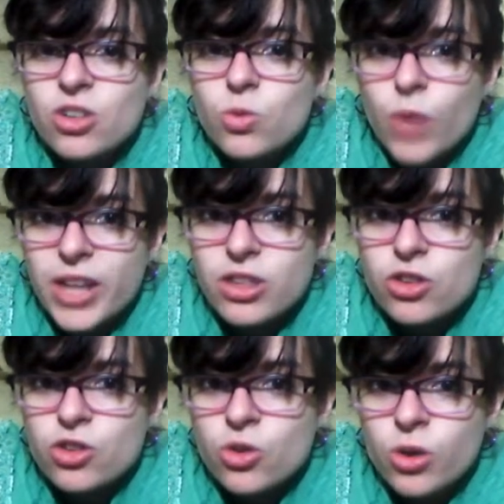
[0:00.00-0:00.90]
As you
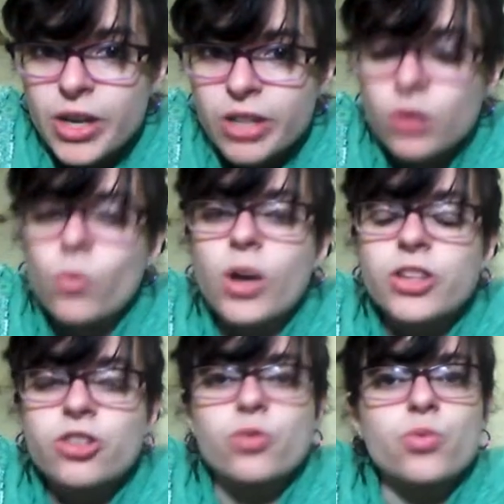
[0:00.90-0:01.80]
write the story,
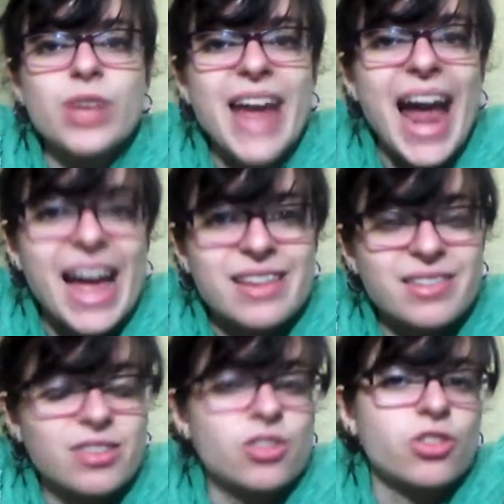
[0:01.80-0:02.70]
you'll want to
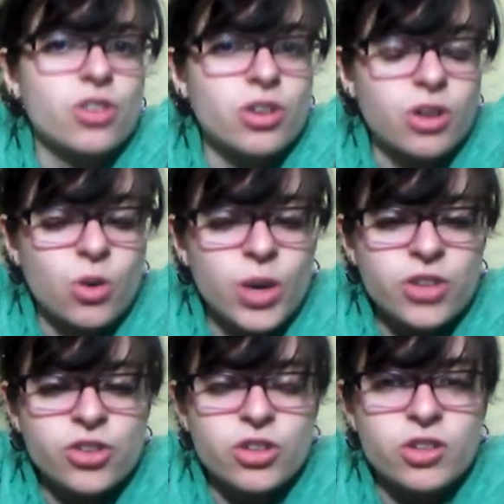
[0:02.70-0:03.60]
re-ask
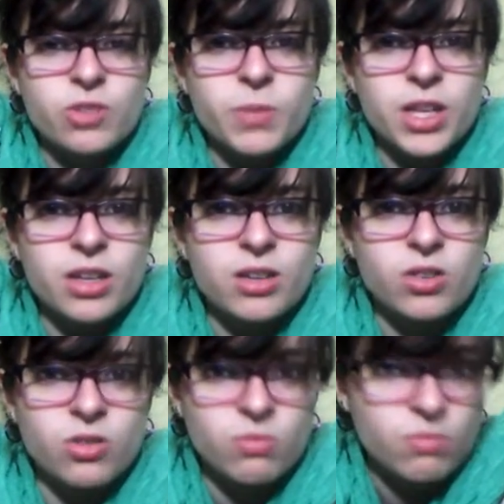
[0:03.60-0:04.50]
certain questions
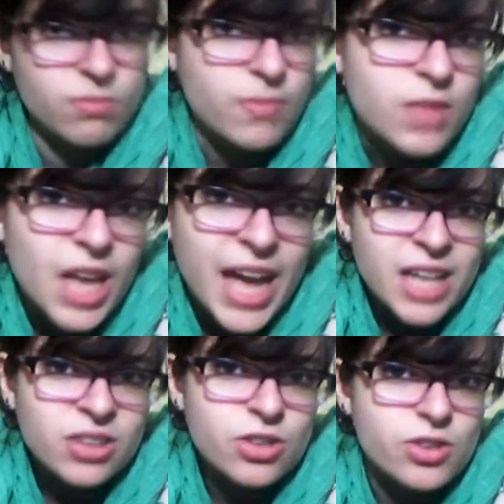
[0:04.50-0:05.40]
because
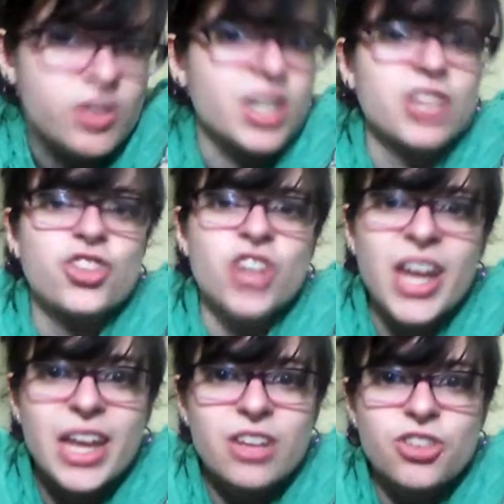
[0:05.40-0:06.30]
the answers
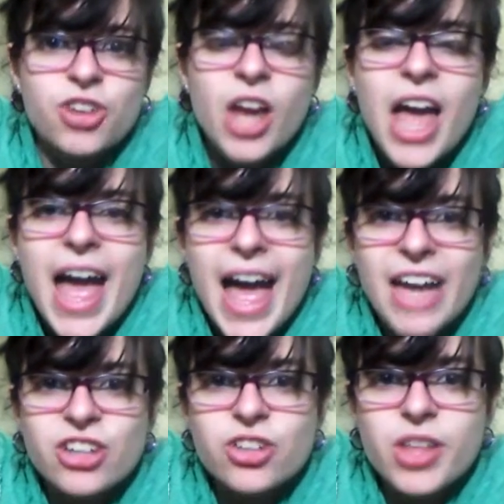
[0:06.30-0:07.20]
can change.
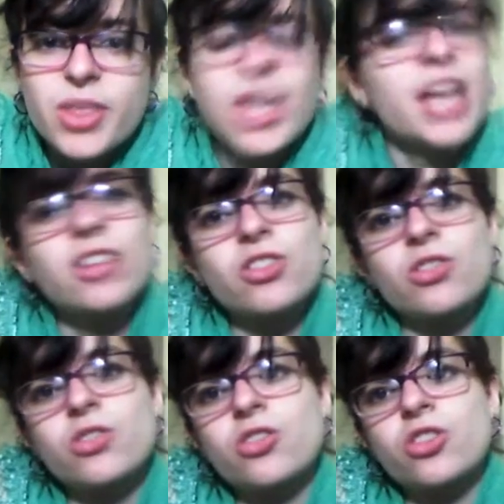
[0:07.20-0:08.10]
Actually,
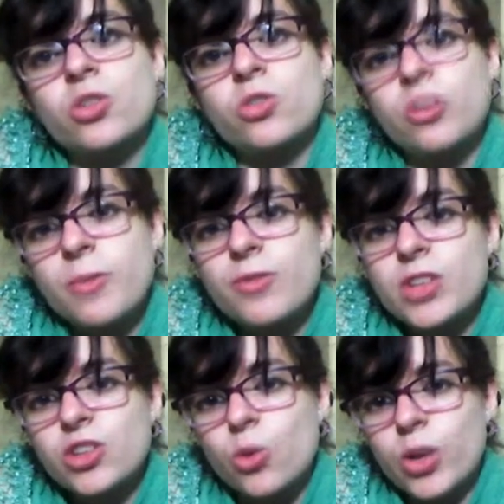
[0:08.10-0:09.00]
the answers to
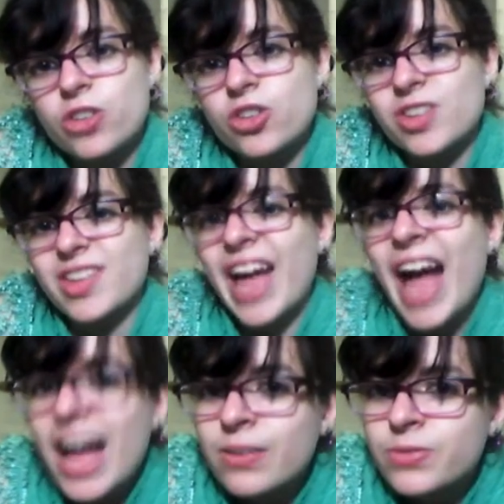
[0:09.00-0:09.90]
some of these
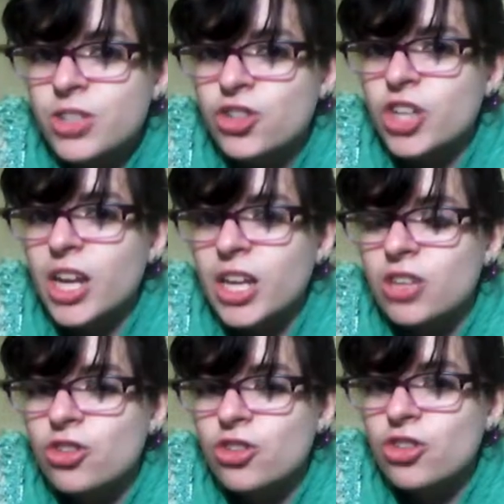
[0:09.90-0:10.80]
questions have to
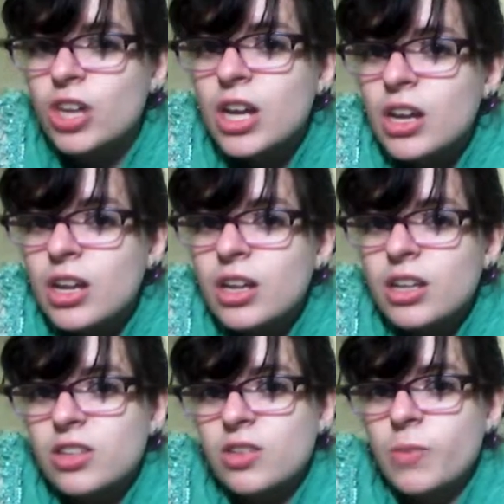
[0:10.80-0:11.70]
change
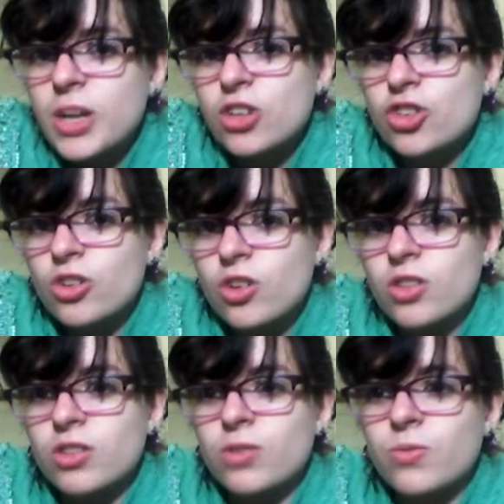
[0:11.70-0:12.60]
to make
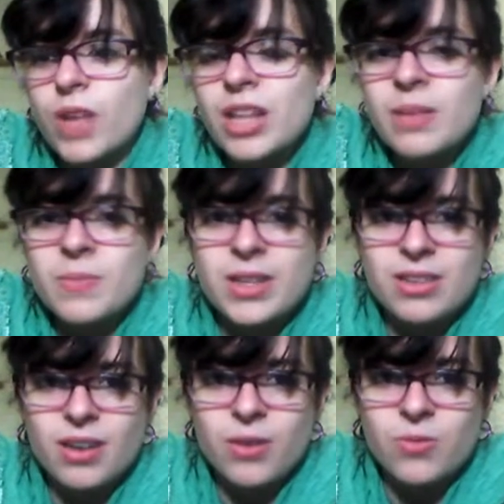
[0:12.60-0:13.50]
sure the
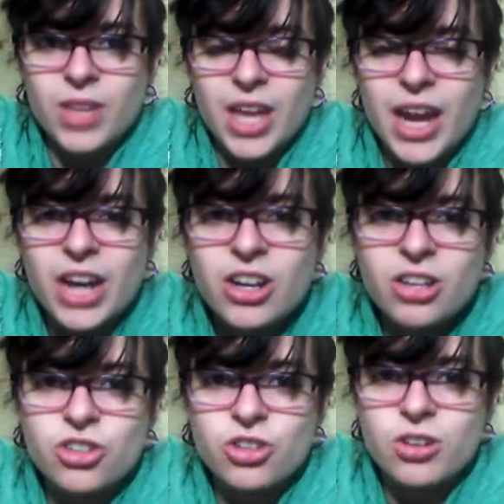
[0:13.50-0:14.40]
development of the
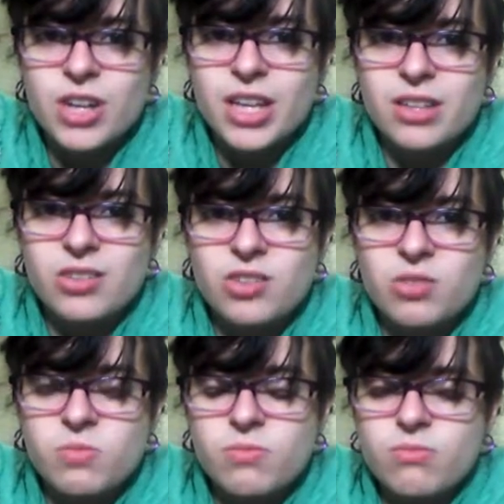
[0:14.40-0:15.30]
character
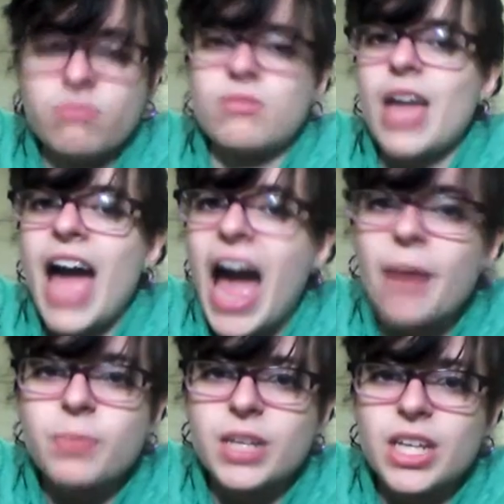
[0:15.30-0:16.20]
is
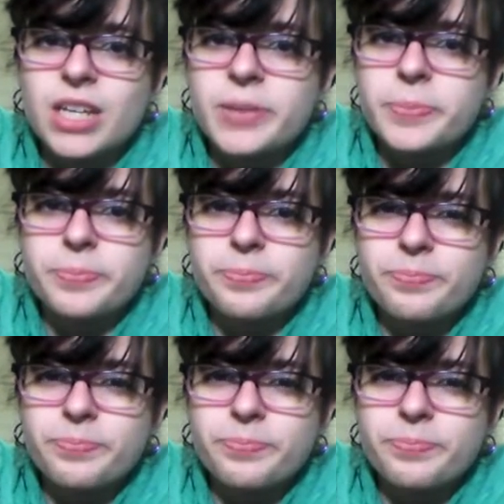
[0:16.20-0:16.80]
happening.